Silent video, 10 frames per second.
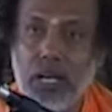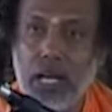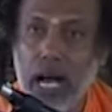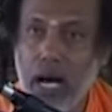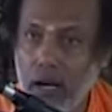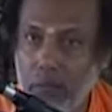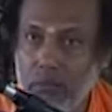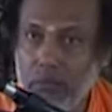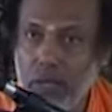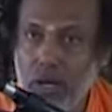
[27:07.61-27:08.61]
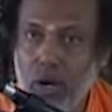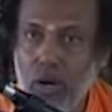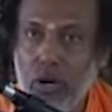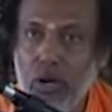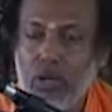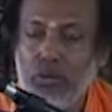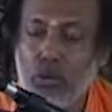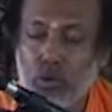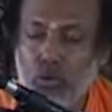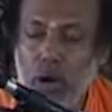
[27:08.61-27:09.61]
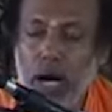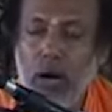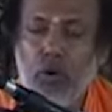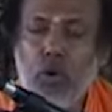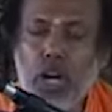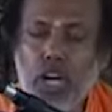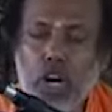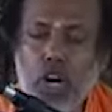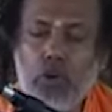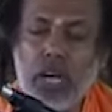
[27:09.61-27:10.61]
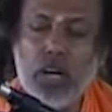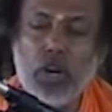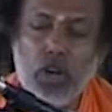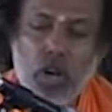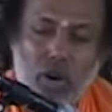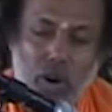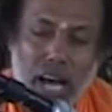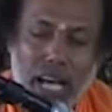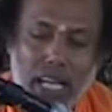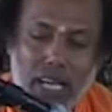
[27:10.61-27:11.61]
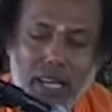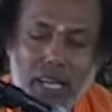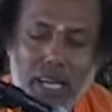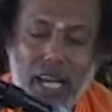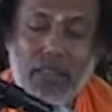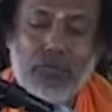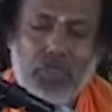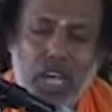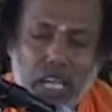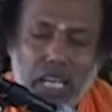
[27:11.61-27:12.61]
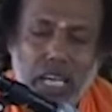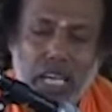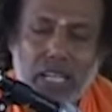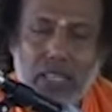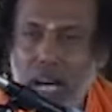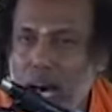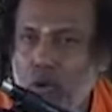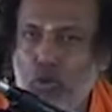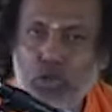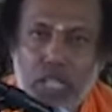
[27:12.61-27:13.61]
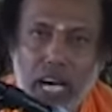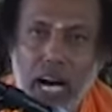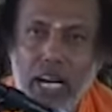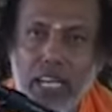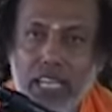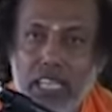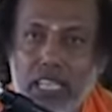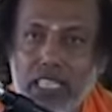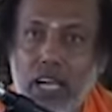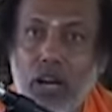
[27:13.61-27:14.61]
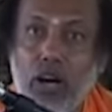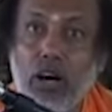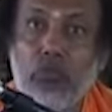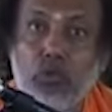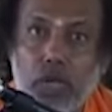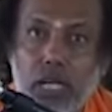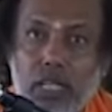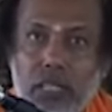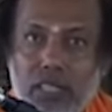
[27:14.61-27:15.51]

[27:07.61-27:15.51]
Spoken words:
Graham dhurtva, holding on to a crocodile, thinking darudhya, it is a log of wood.